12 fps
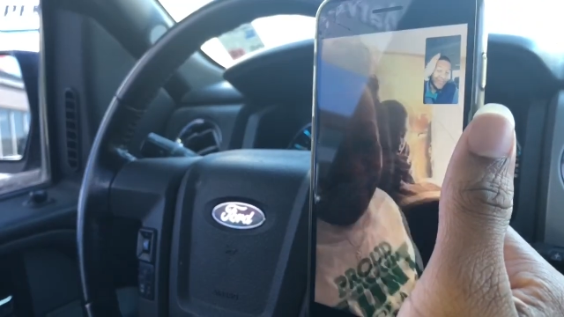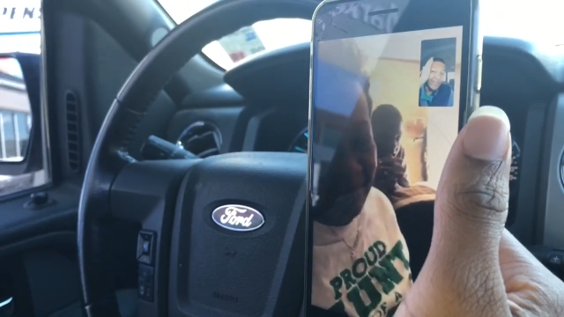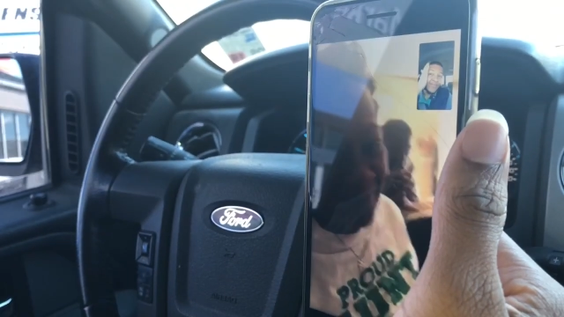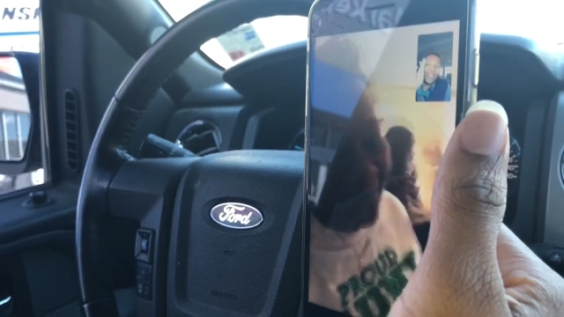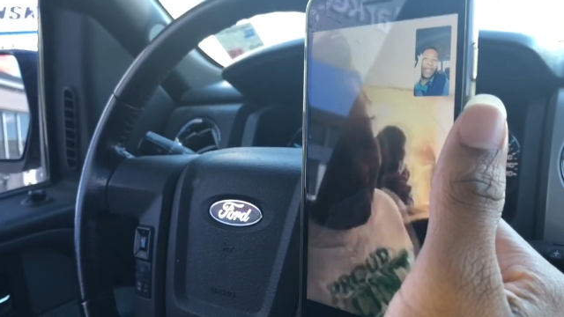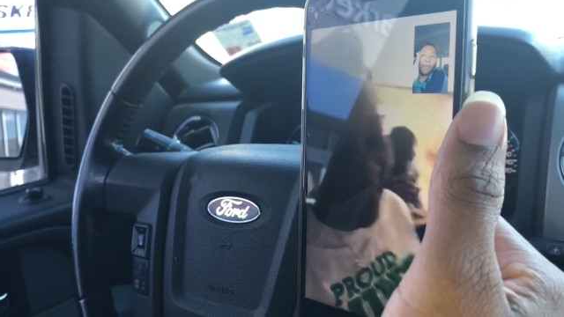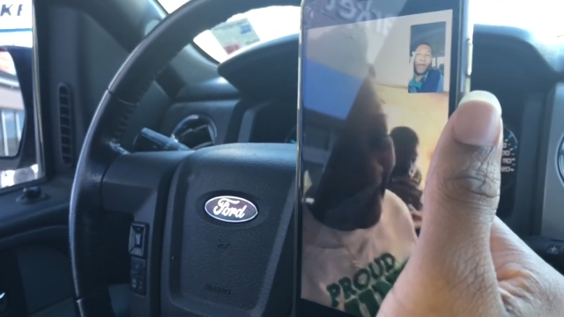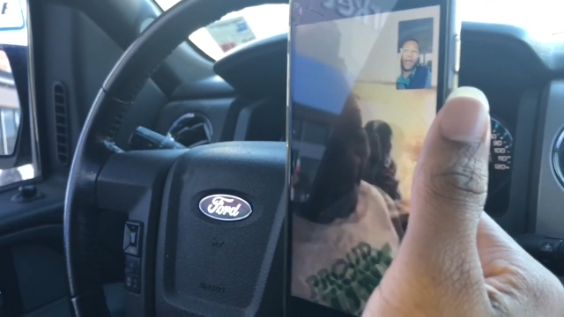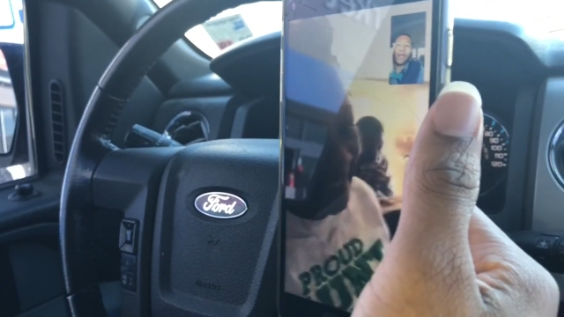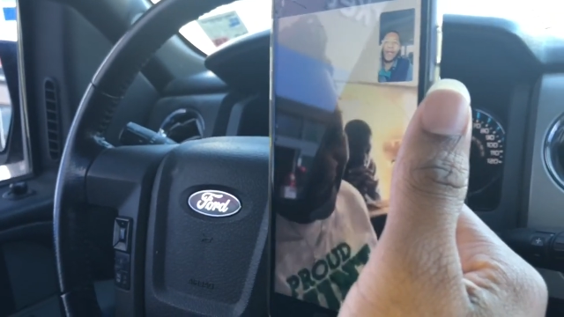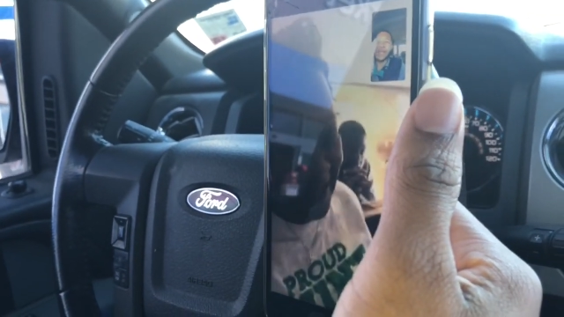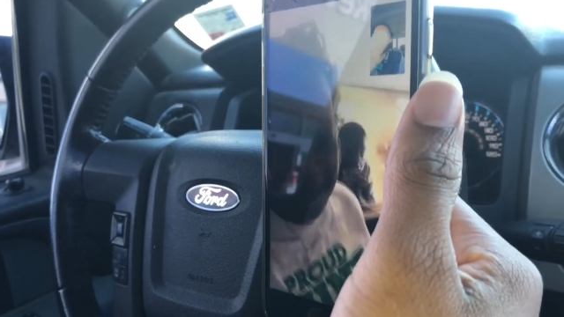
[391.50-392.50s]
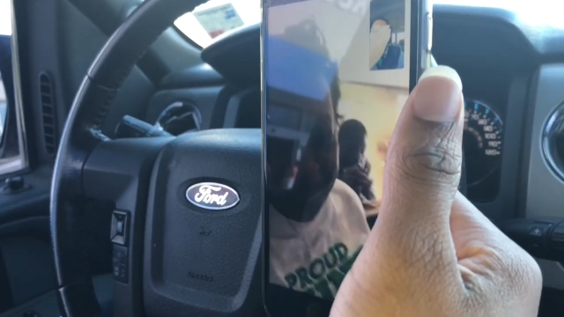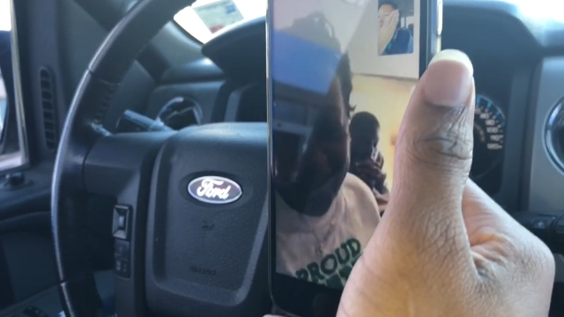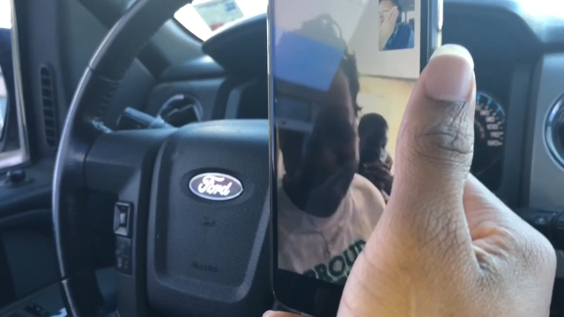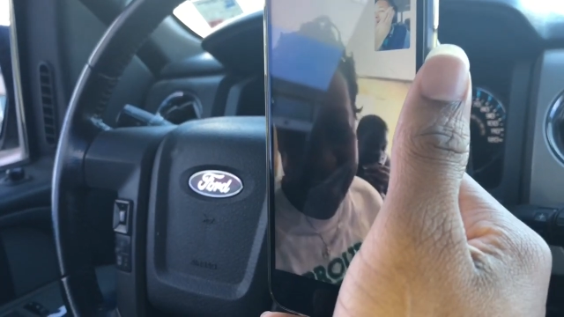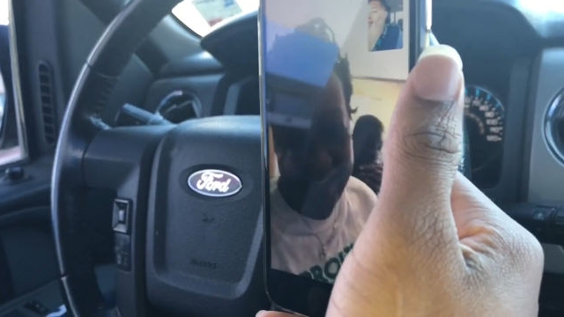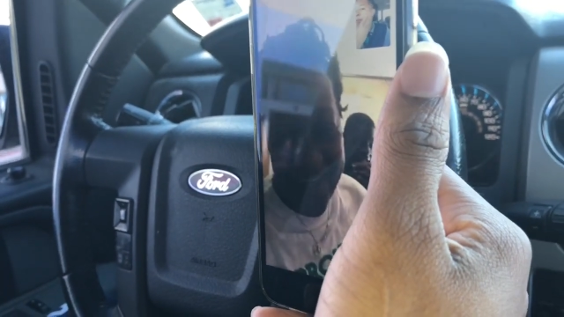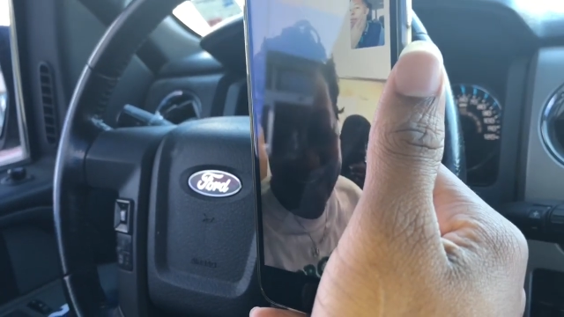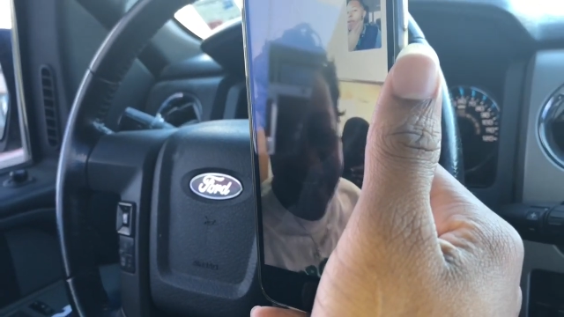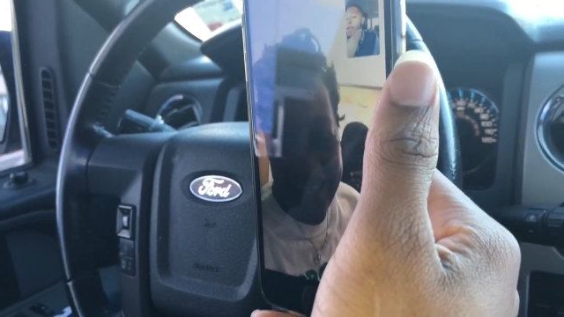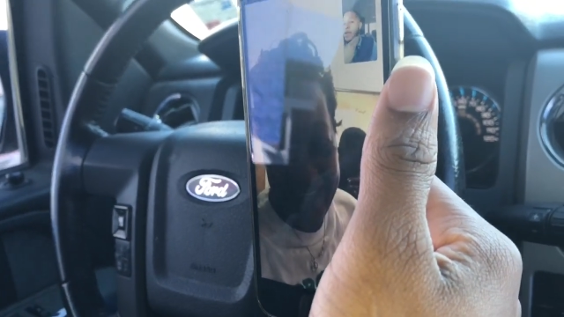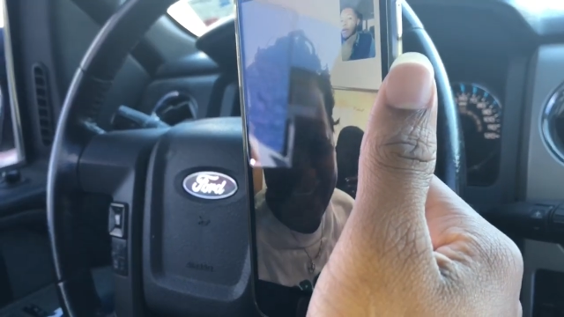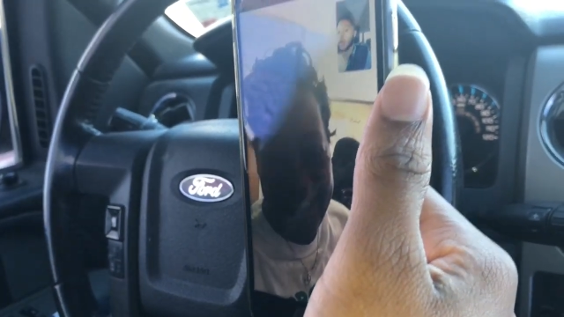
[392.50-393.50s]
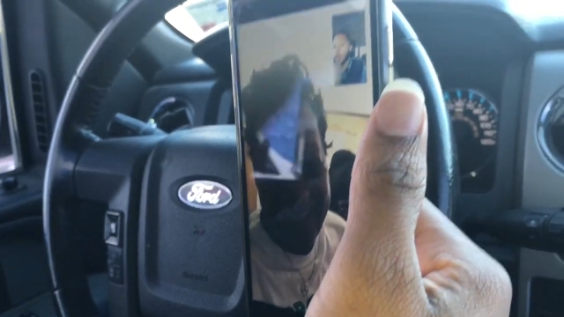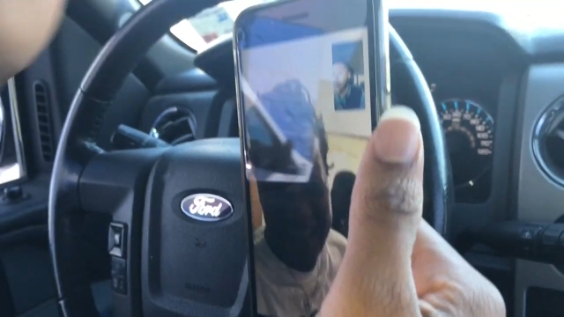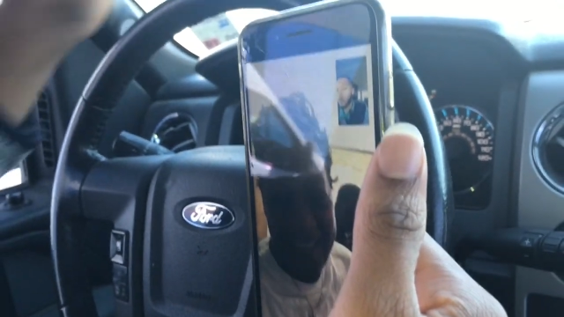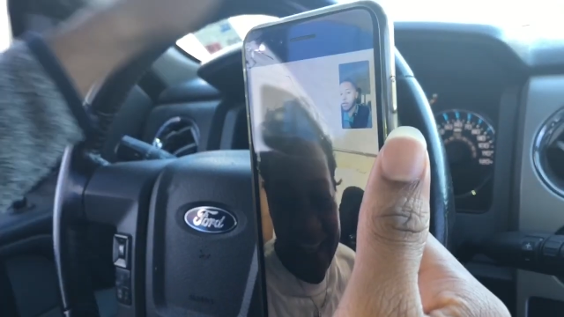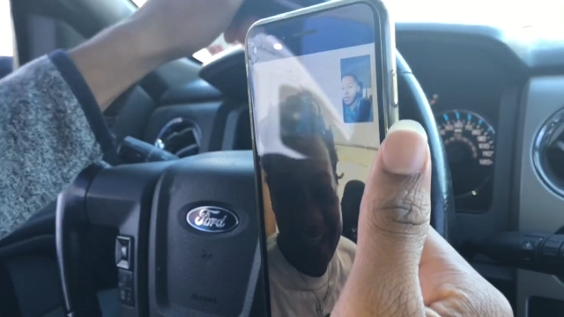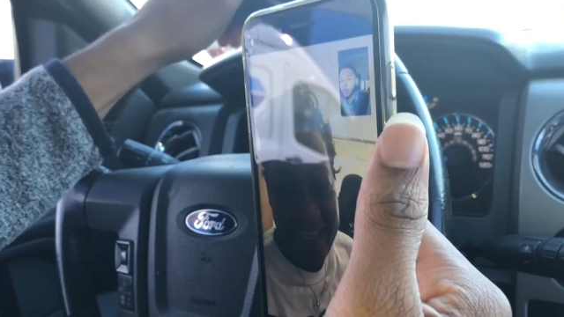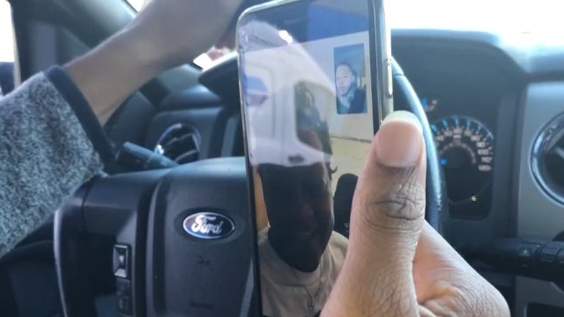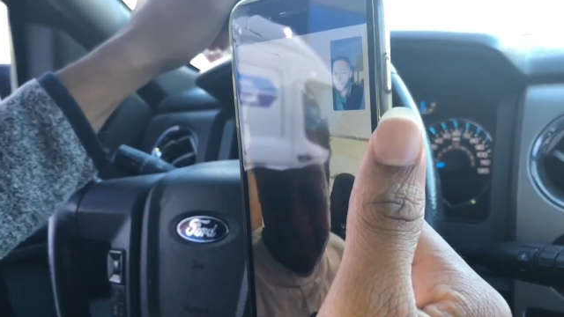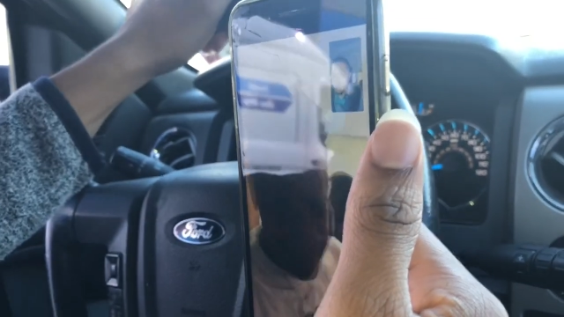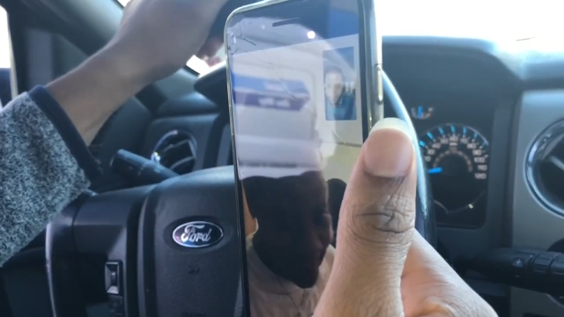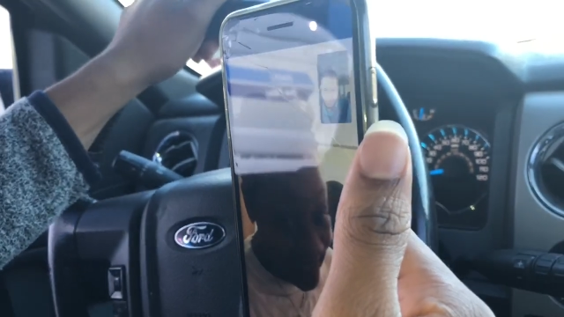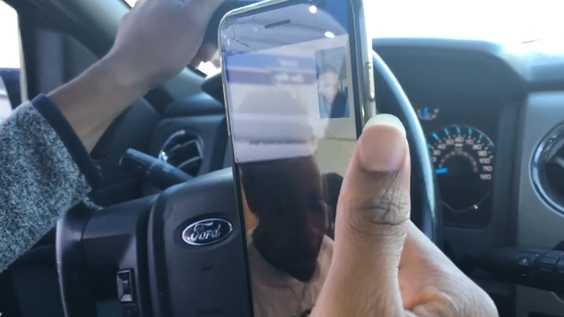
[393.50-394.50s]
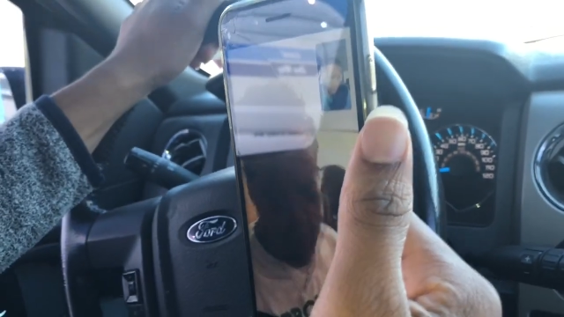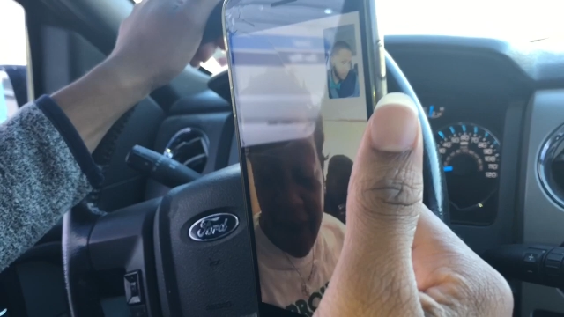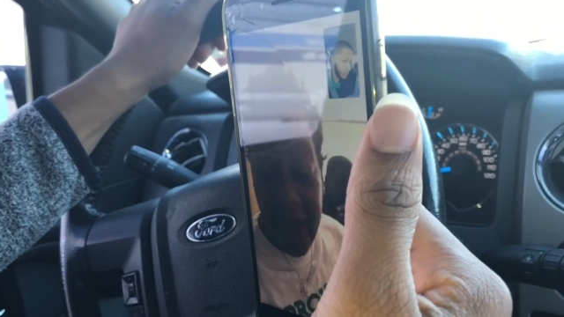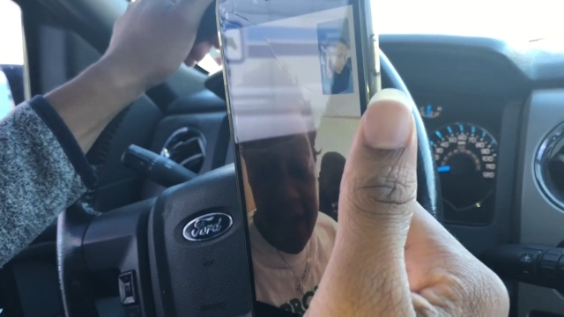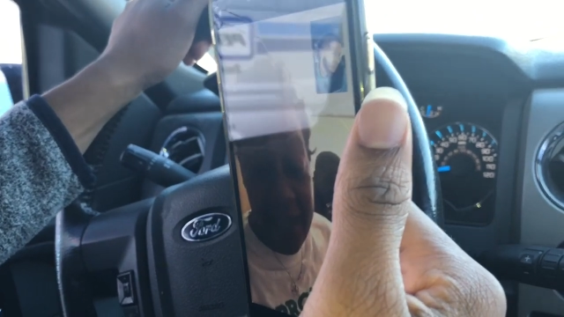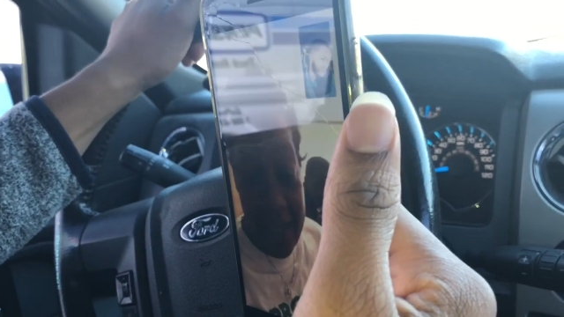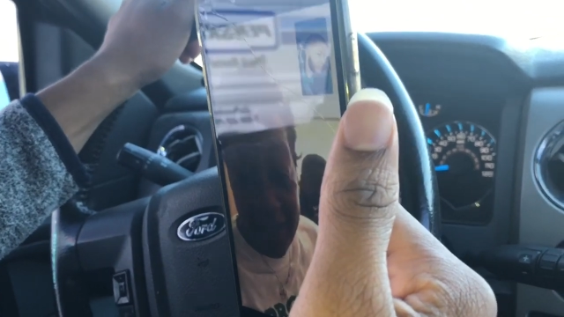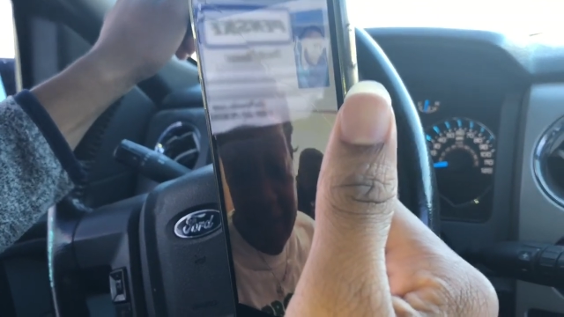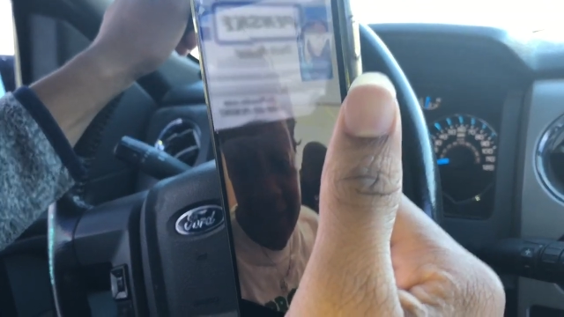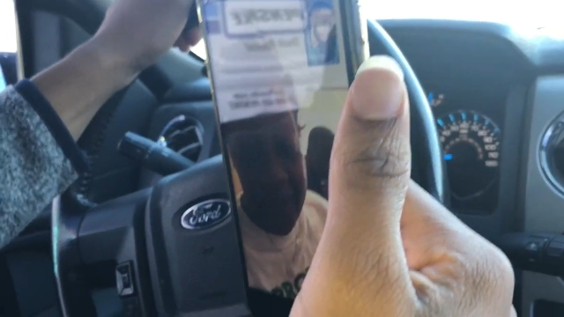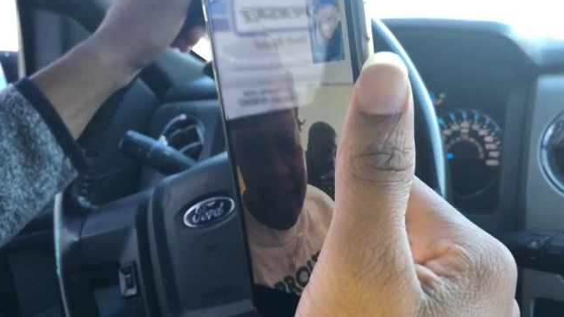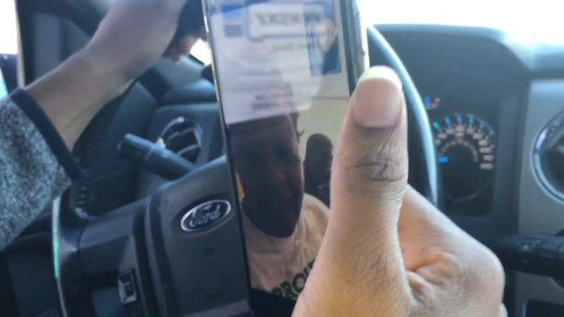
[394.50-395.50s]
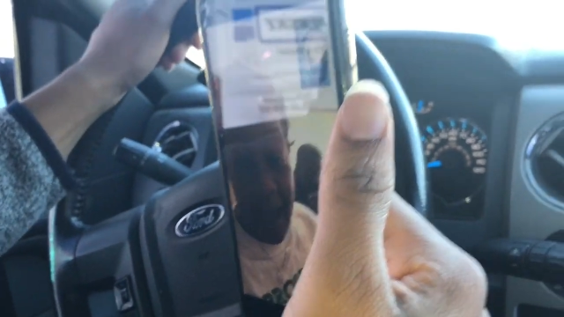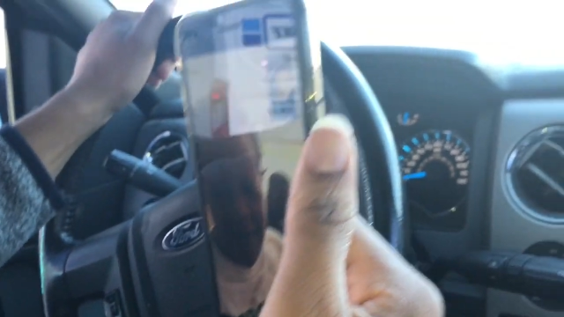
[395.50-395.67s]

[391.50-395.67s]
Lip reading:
(no speaker visible)